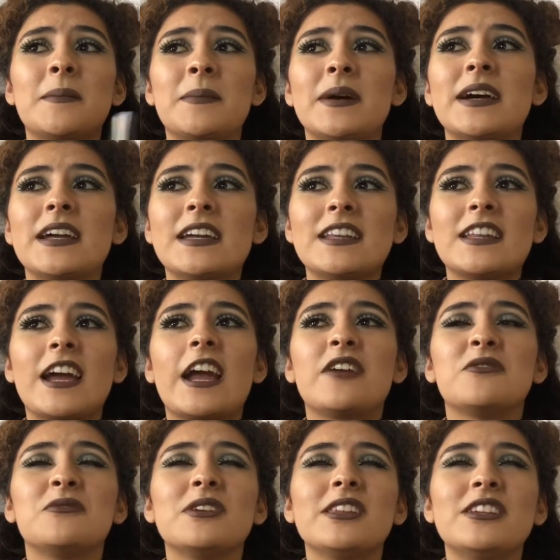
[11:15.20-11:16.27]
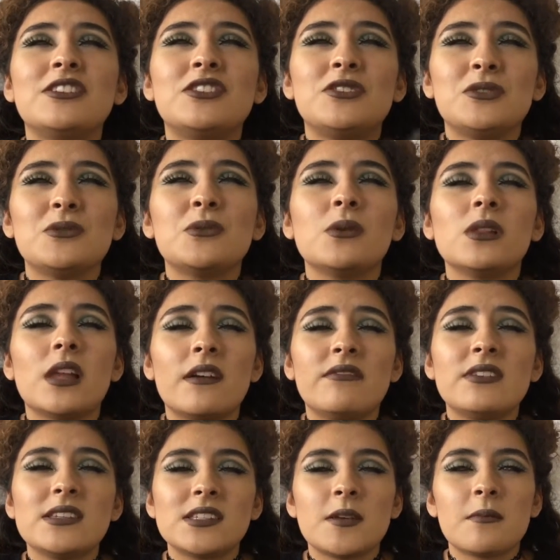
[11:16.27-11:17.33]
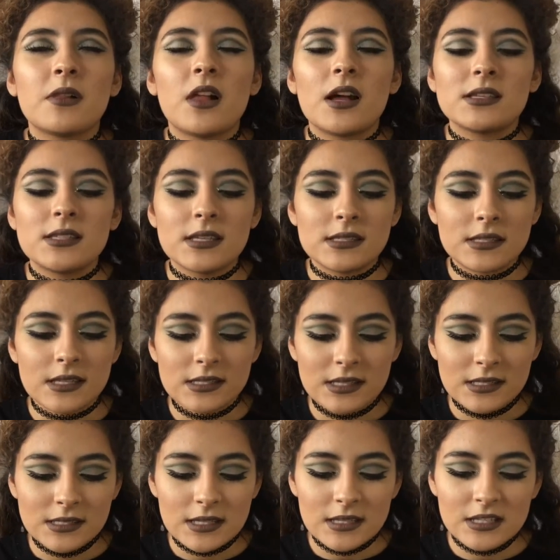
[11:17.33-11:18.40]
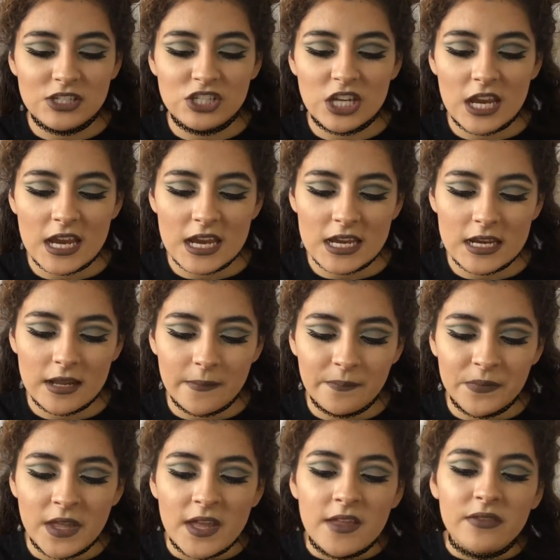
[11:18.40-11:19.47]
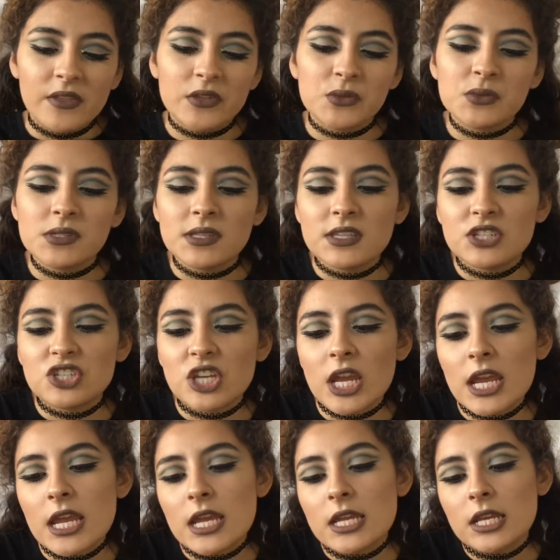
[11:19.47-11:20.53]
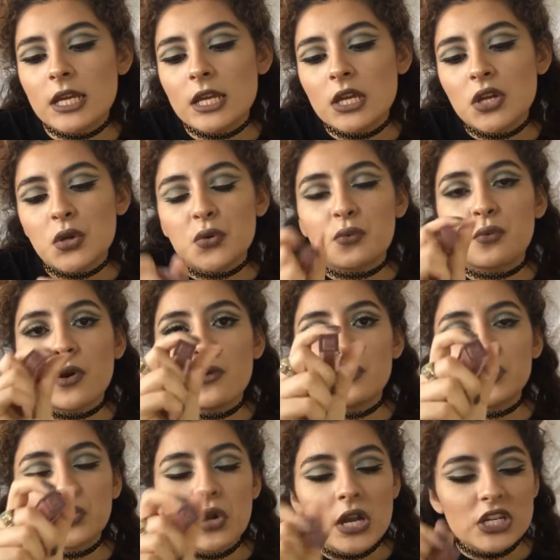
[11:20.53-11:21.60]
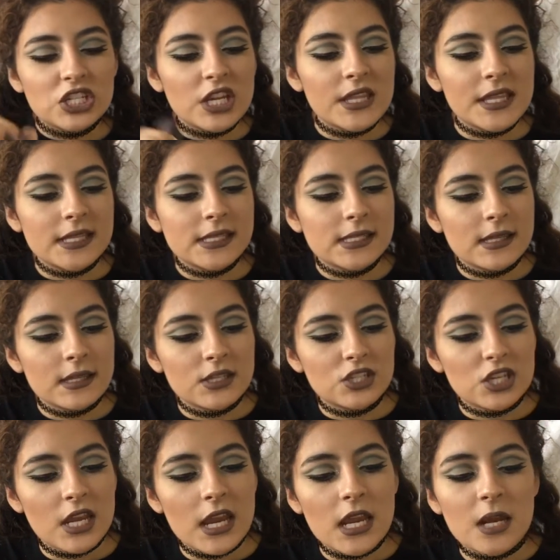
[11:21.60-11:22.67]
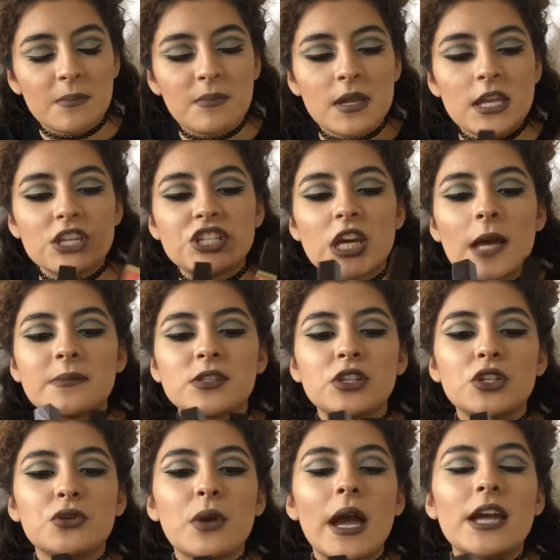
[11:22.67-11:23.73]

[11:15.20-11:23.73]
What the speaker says: But I really do love these lip glosses. This is in the shade, this one's in the shade Rose Crush, and this is in the shade Peach Absolute.